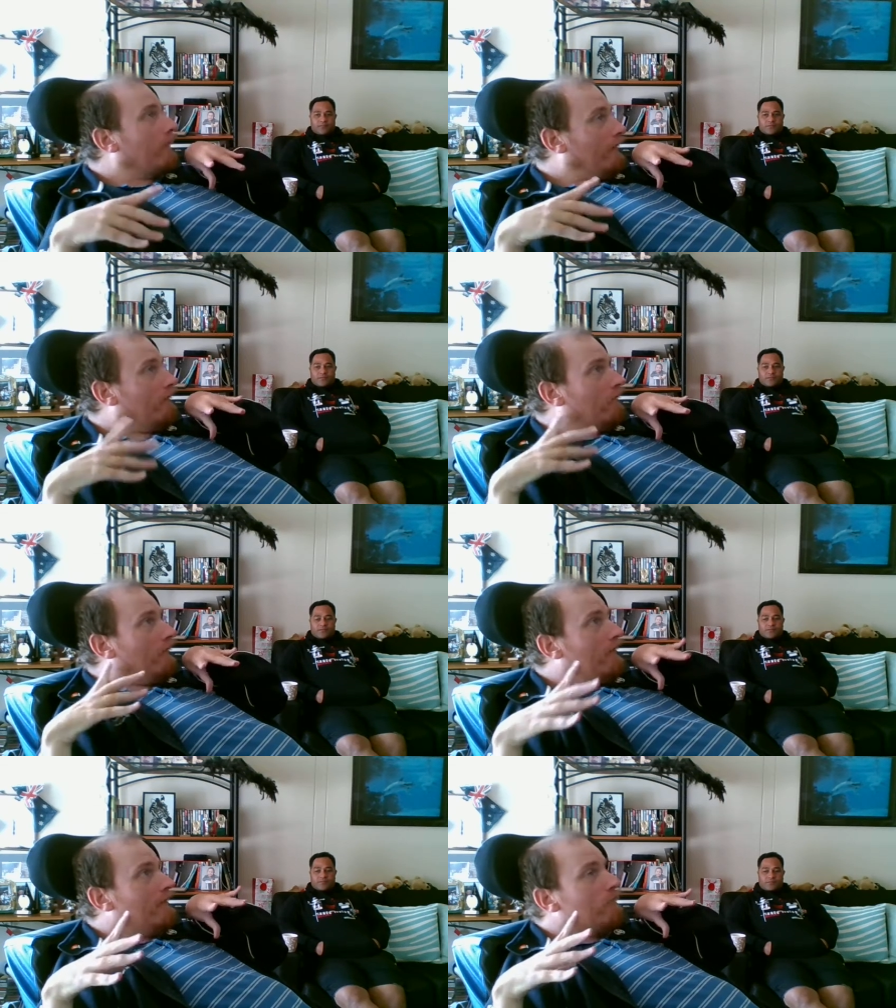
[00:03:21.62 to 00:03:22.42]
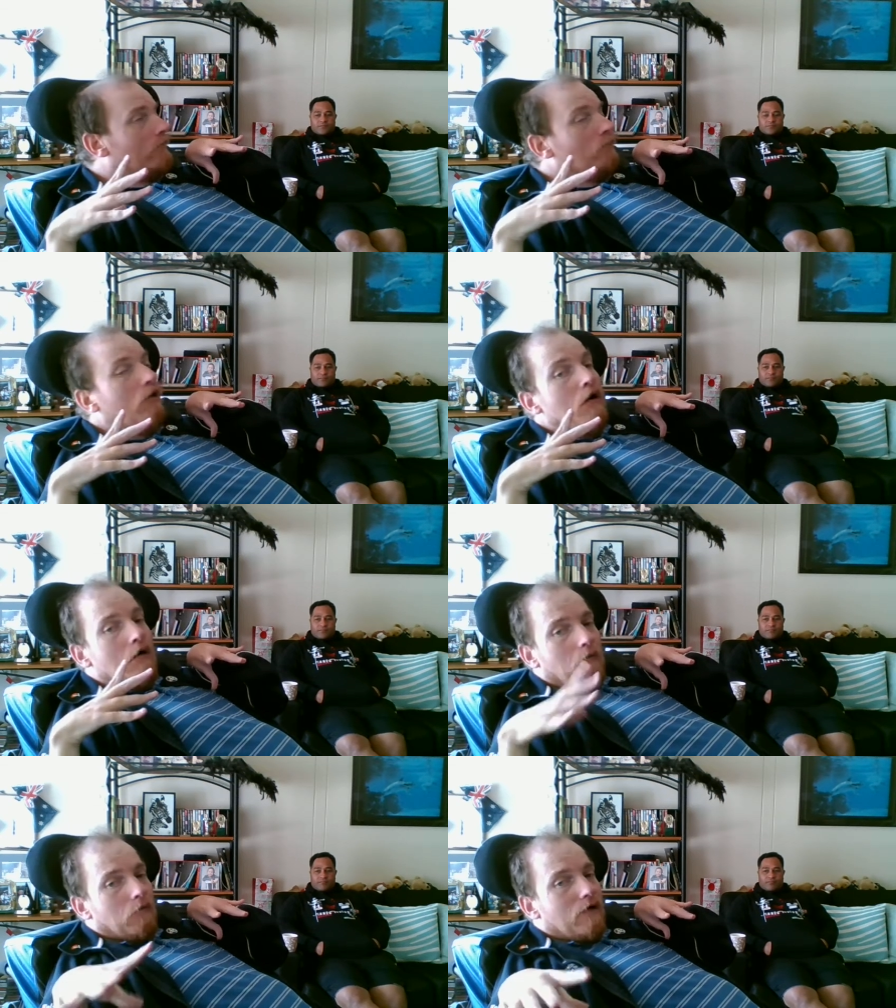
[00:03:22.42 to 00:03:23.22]
for even
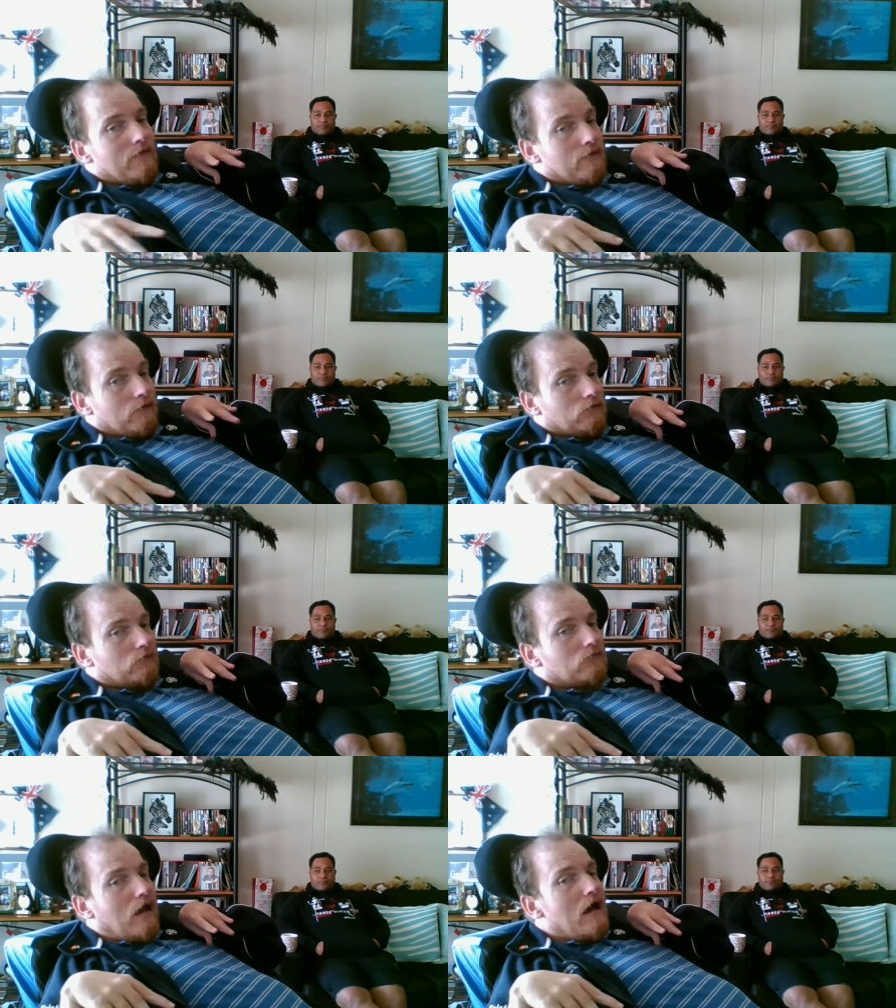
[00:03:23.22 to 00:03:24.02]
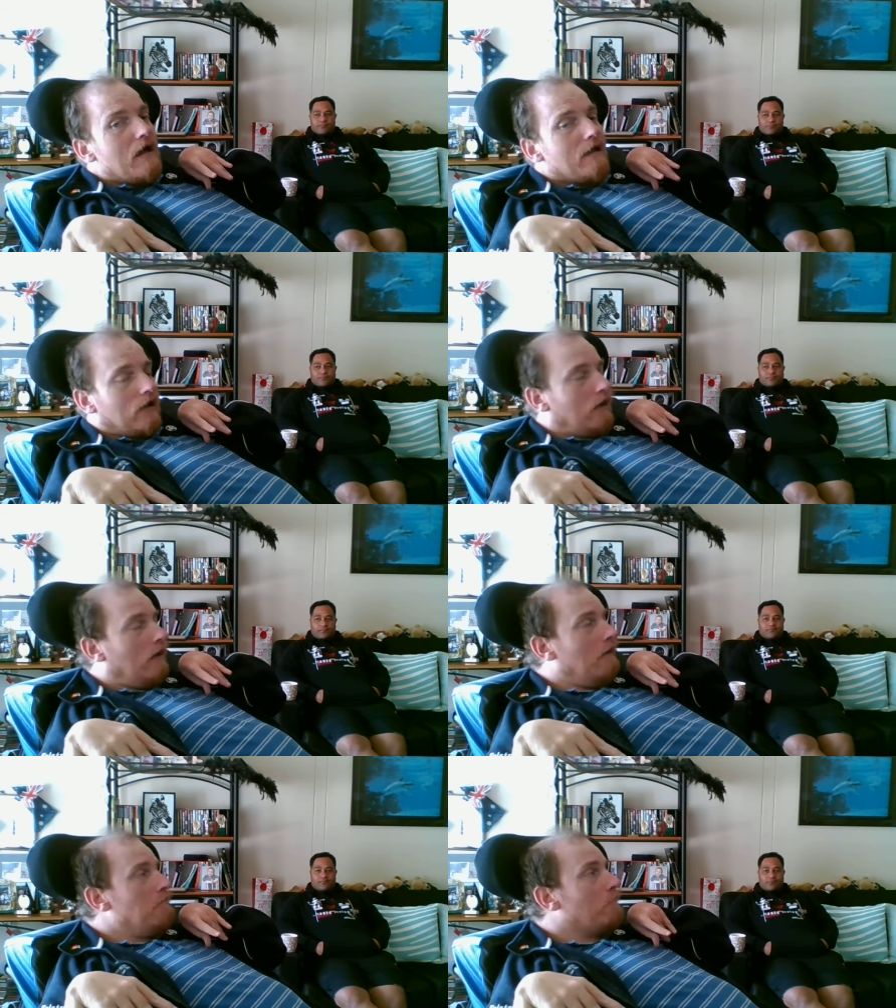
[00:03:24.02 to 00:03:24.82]
when you're staying
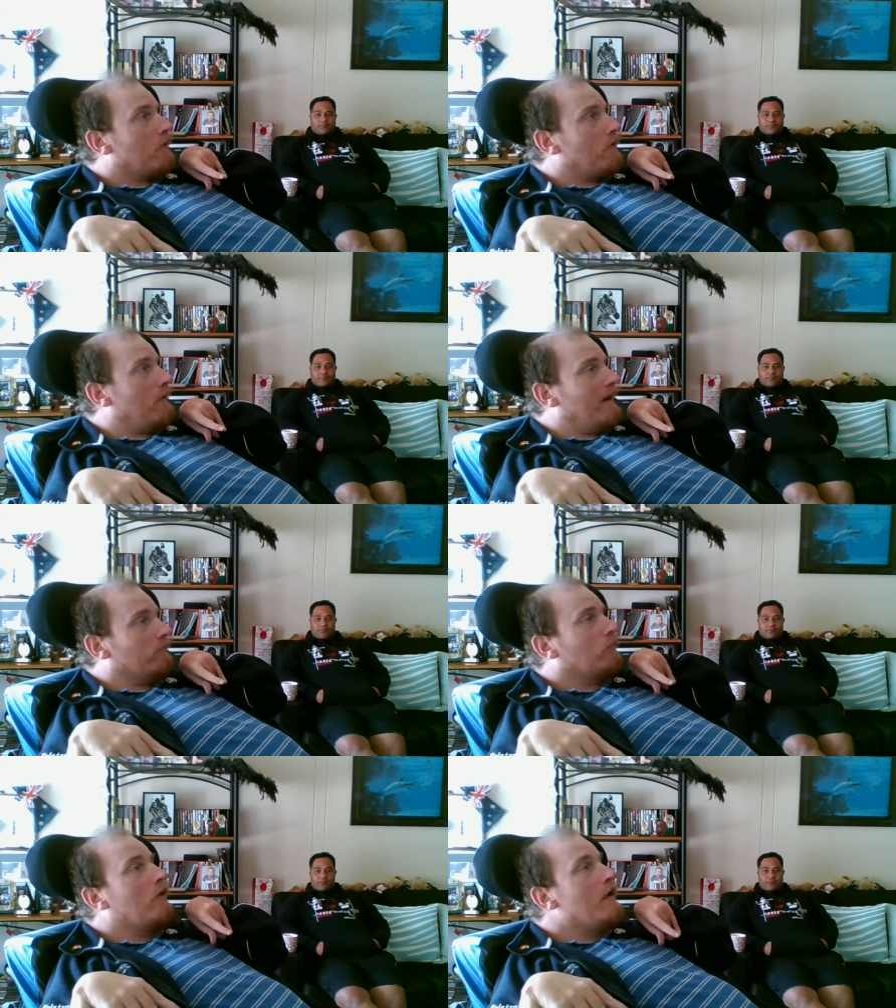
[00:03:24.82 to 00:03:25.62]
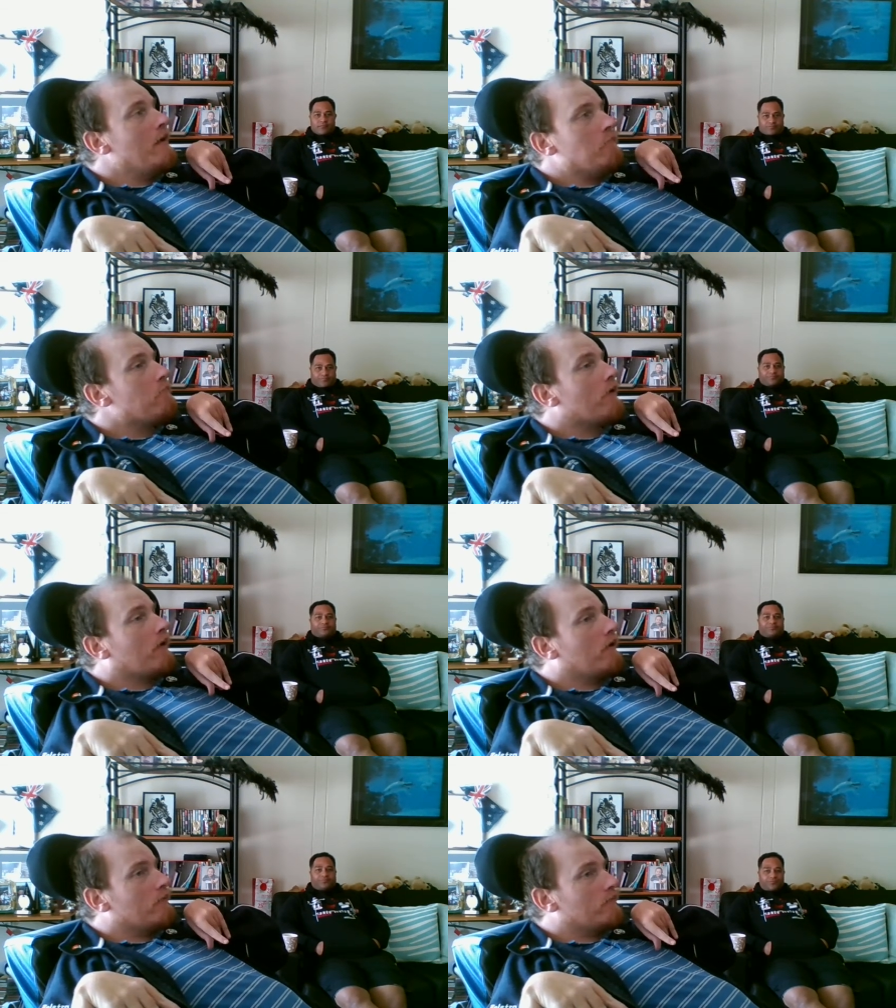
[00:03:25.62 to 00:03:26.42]
home, guys,
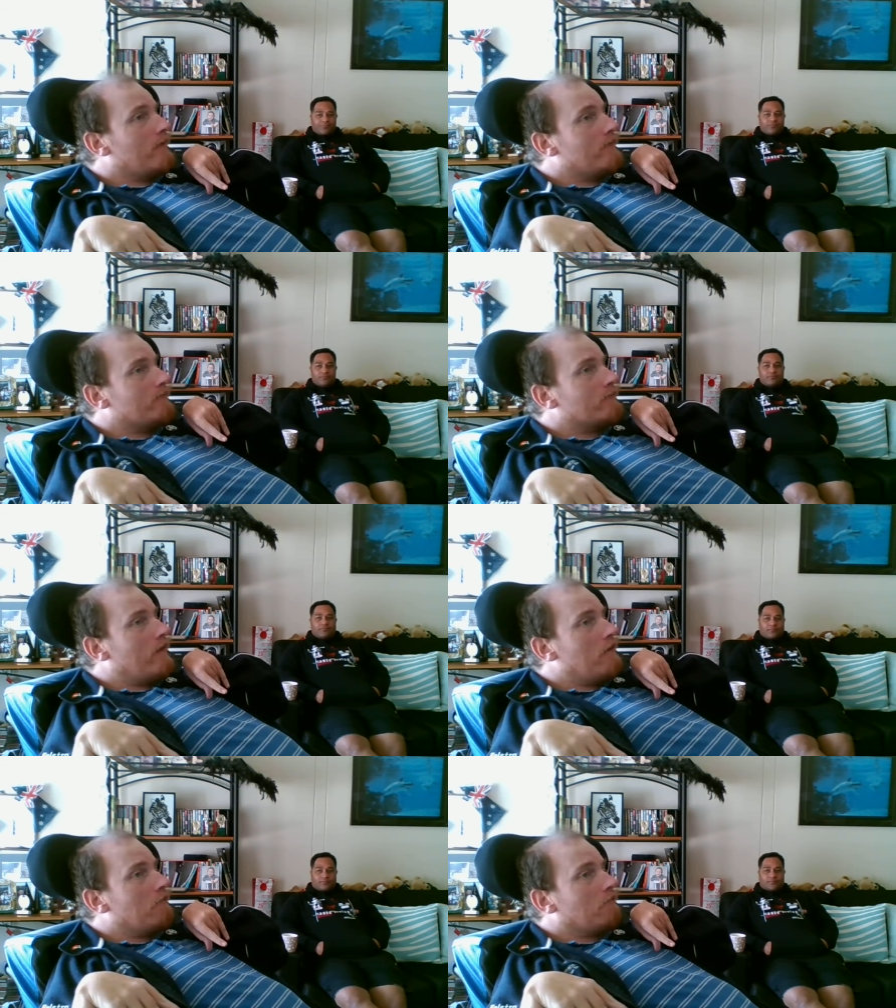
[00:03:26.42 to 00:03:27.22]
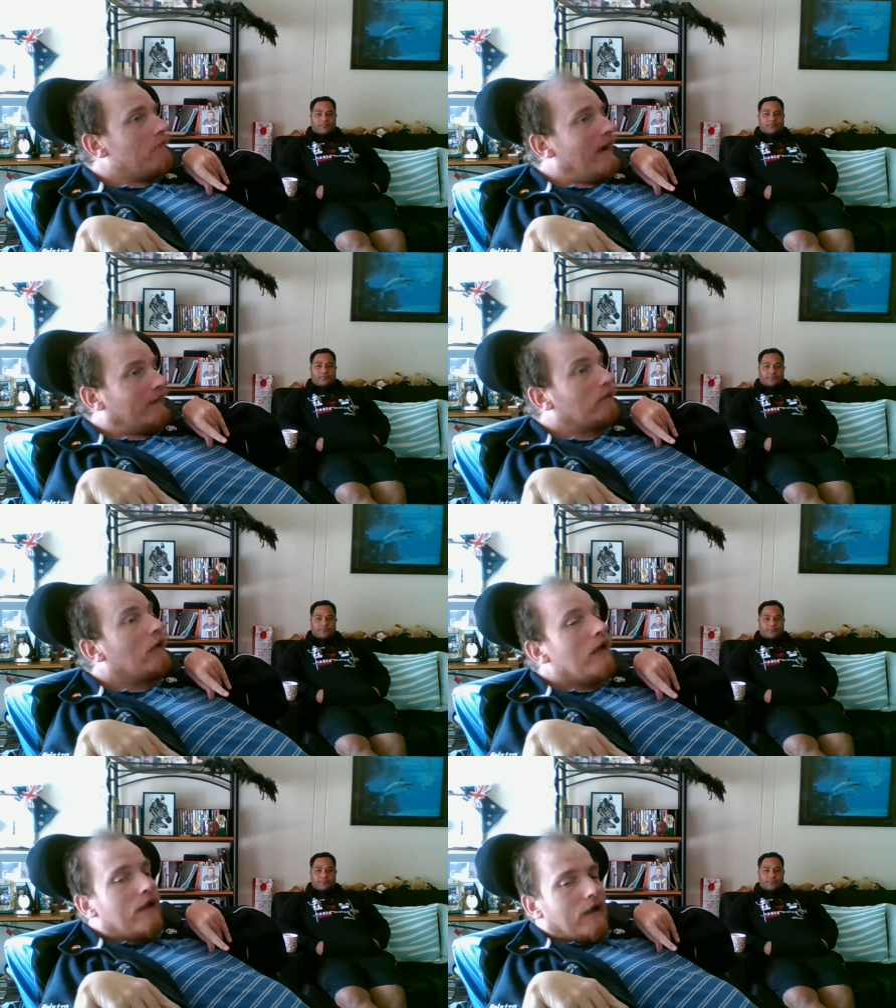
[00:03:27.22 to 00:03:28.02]
because they're so great.
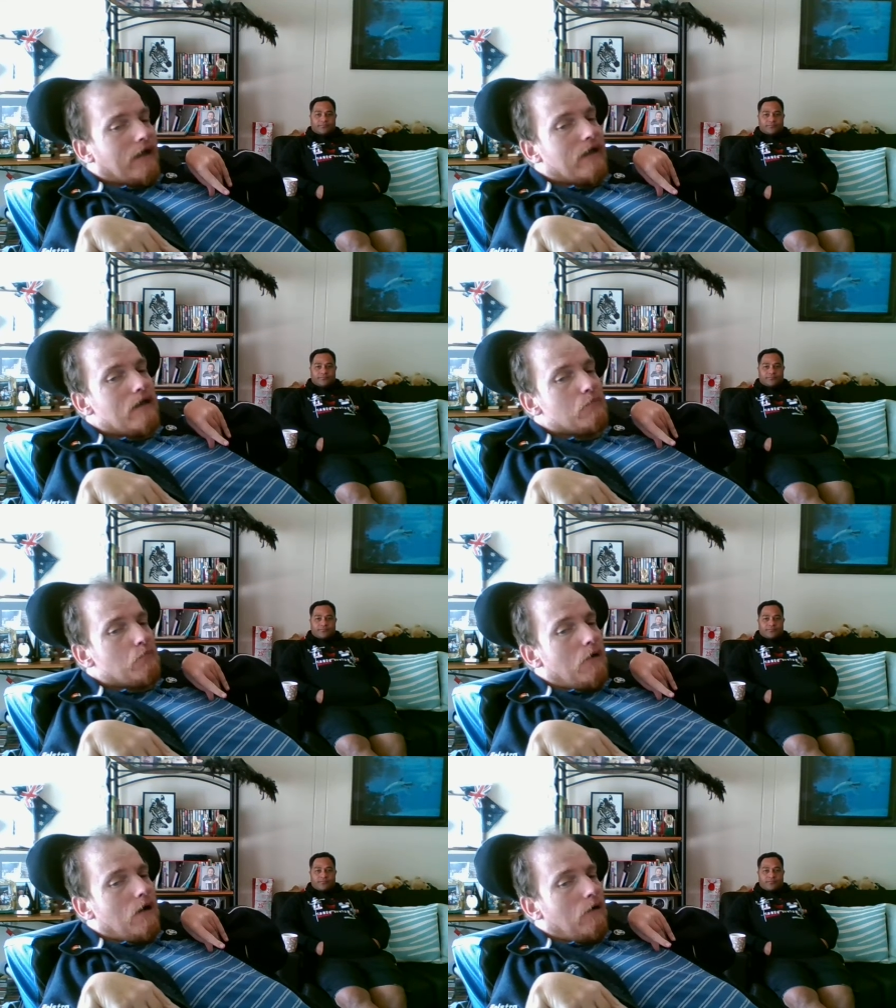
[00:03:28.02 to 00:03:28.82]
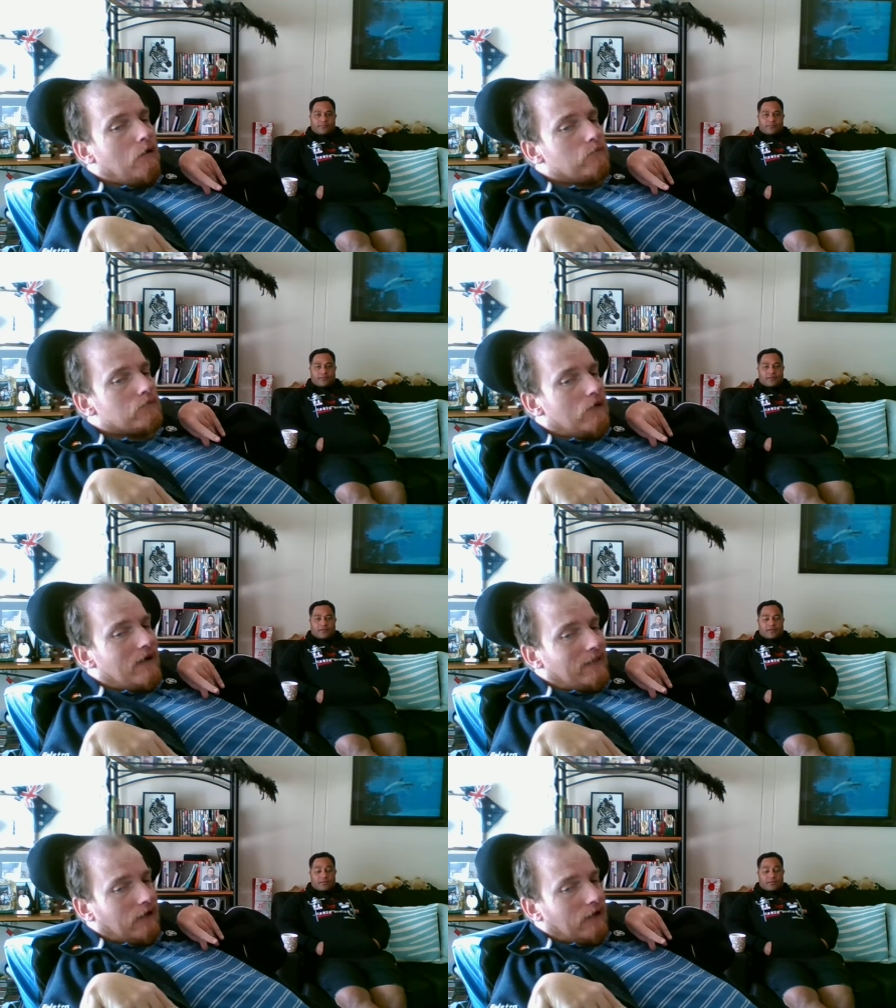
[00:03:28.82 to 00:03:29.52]
Here's my offline.